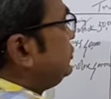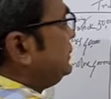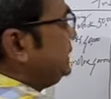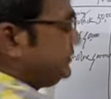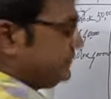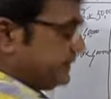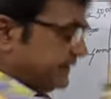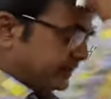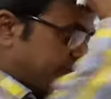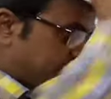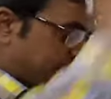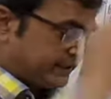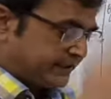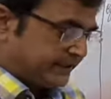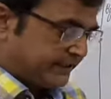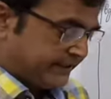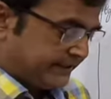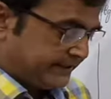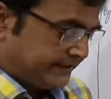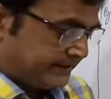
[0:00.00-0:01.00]
it very
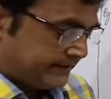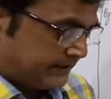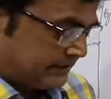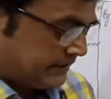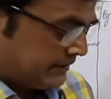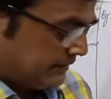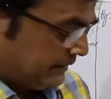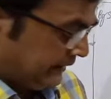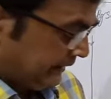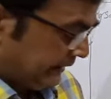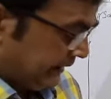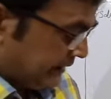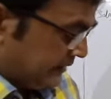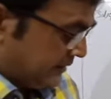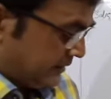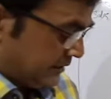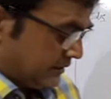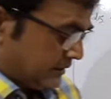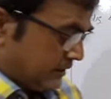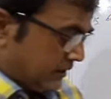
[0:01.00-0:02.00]
quickly.
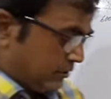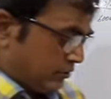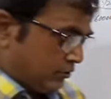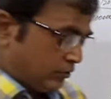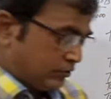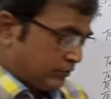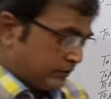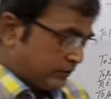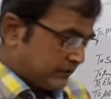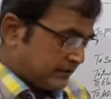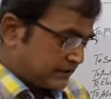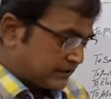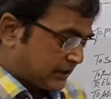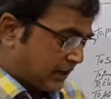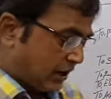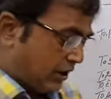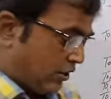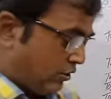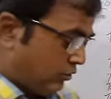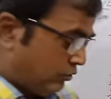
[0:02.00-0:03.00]
Now
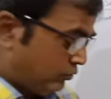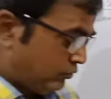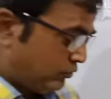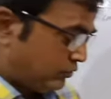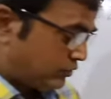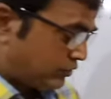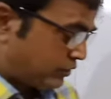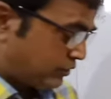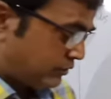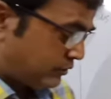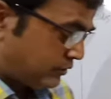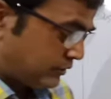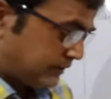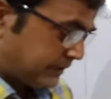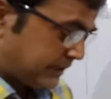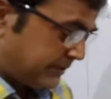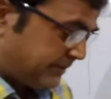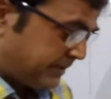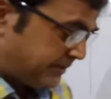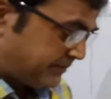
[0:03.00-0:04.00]
discount,
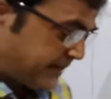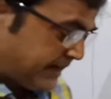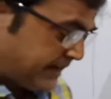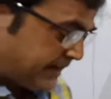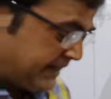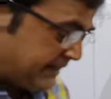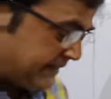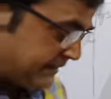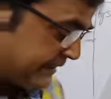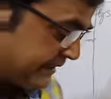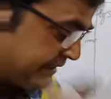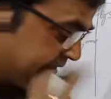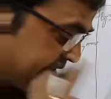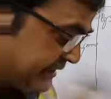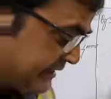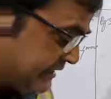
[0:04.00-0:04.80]
debit balance, that is